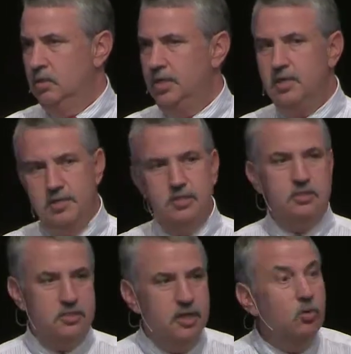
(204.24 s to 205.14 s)
in
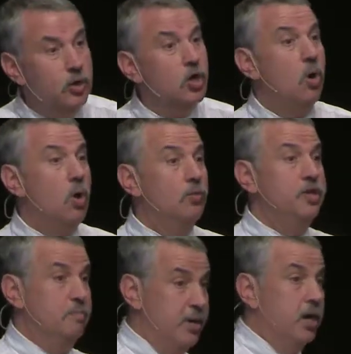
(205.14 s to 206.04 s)
this thing we call
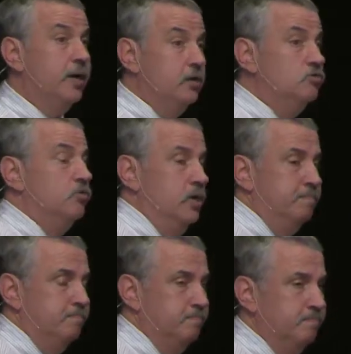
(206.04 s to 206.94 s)
the American
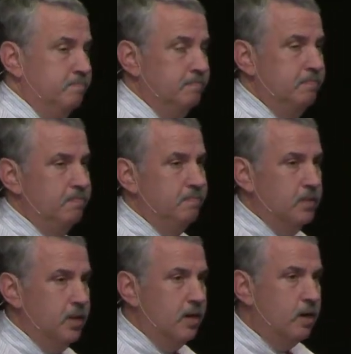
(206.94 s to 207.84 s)
dream
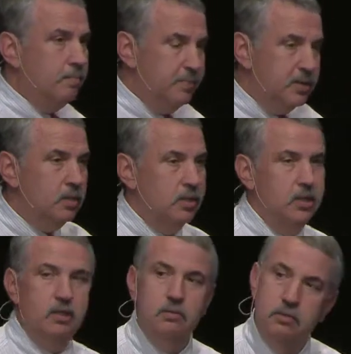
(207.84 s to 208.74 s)
and our
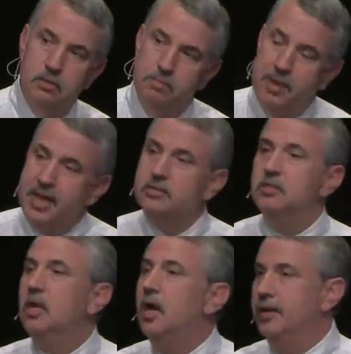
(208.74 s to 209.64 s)
ability to pass
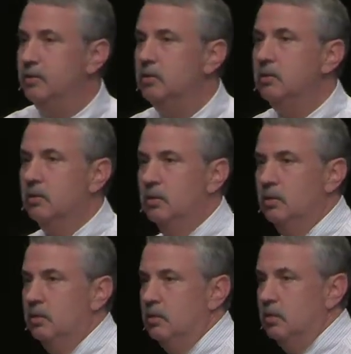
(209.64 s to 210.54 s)
it on
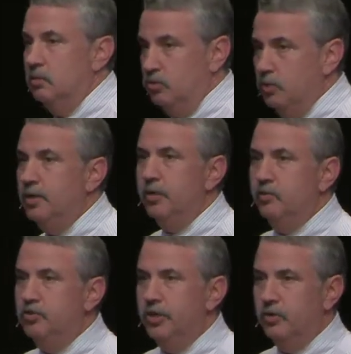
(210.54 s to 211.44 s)
to
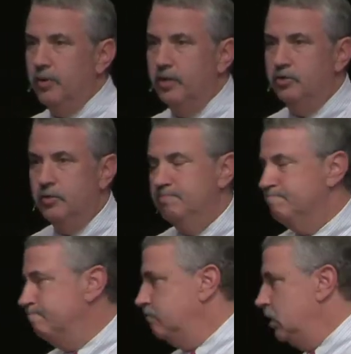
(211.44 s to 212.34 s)
another generation.
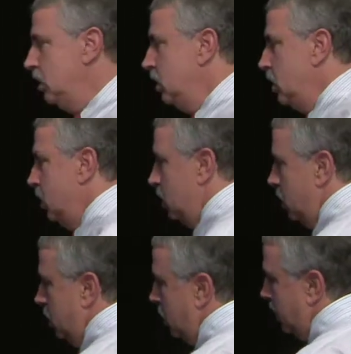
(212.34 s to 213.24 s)

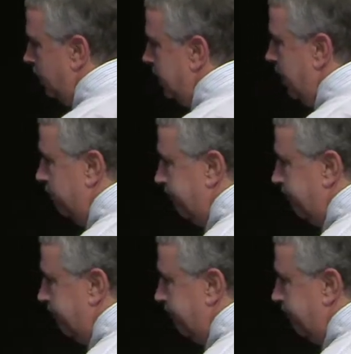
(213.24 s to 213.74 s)
Now,